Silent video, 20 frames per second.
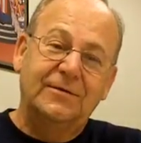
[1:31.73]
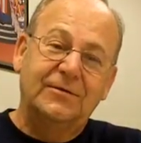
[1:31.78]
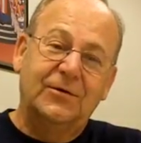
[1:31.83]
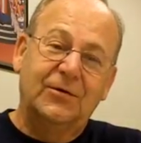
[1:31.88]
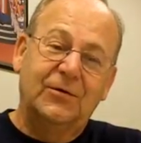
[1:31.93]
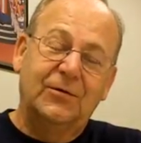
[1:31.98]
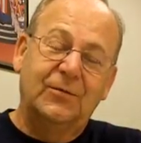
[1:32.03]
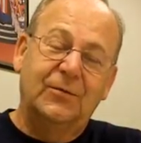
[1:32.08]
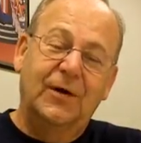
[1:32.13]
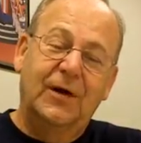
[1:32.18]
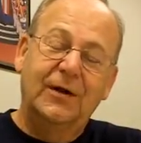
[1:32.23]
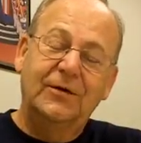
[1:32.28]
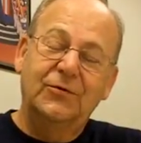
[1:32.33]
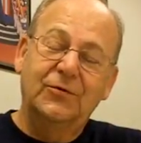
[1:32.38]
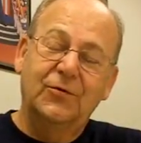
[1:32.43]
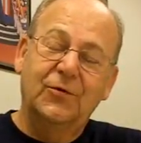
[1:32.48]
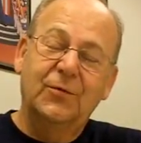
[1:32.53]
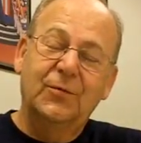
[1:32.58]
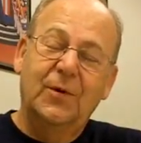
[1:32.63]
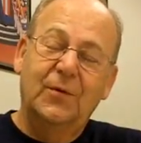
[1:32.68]
So, but I
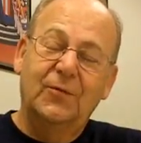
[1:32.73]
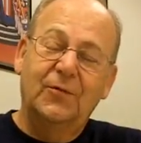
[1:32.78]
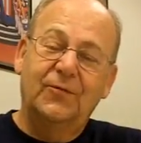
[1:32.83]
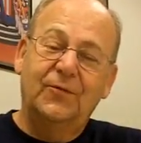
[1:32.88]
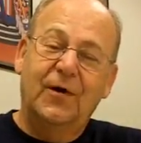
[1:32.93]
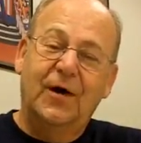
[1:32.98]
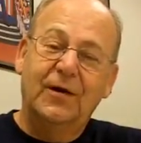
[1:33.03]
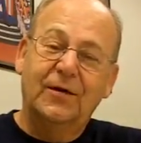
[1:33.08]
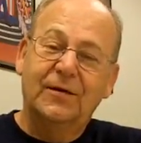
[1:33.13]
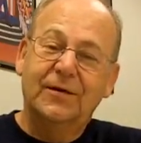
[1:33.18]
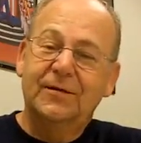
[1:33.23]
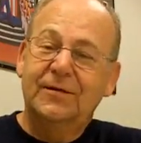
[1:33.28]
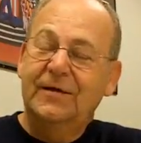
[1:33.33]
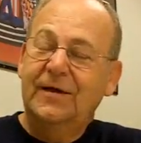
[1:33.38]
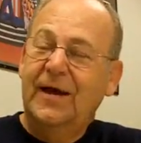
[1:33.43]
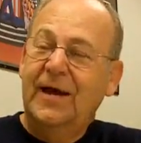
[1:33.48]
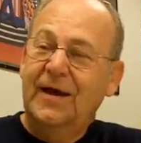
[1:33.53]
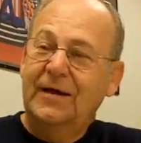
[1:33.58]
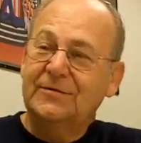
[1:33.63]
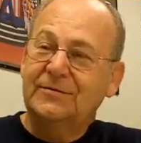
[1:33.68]
do remember fondly
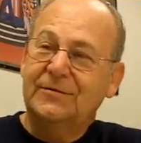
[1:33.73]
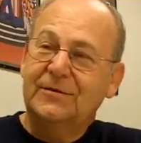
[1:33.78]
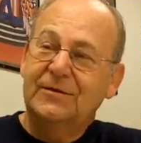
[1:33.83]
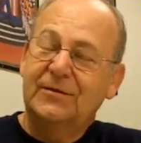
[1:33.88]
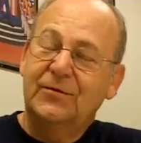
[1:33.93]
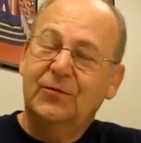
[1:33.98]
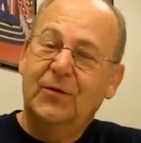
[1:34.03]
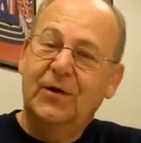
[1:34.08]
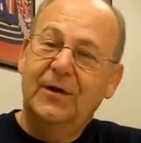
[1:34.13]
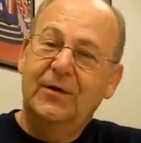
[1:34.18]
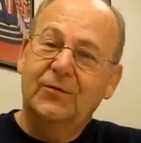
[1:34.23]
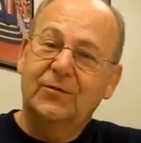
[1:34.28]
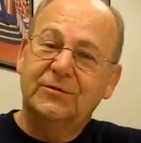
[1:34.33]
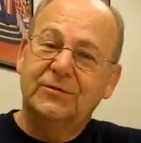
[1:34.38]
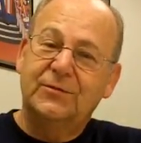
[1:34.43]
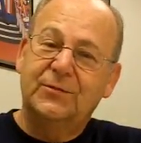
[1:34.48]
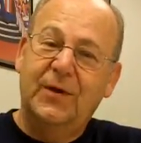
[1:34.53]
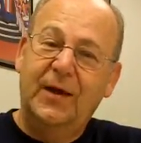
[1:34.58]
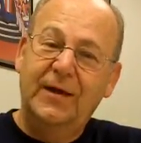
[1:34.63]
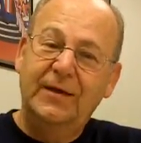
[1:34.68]
the acts and the way it
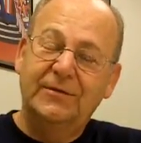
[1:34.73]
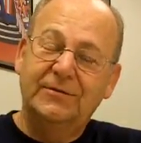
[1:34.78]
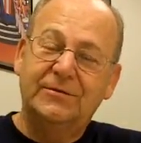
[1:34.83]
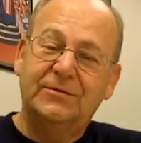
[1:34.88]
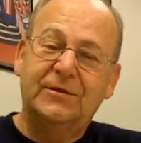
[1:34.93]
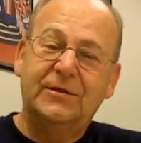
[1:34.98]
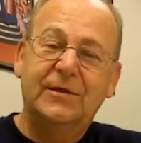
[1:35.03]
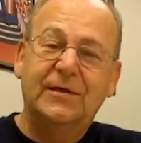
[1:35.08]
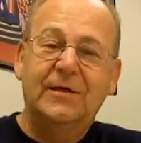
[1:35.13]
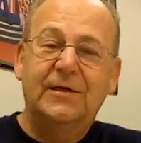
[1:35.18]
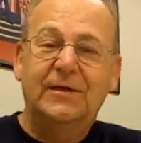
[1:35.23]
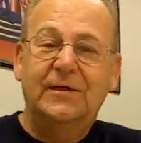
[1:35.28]
was paced.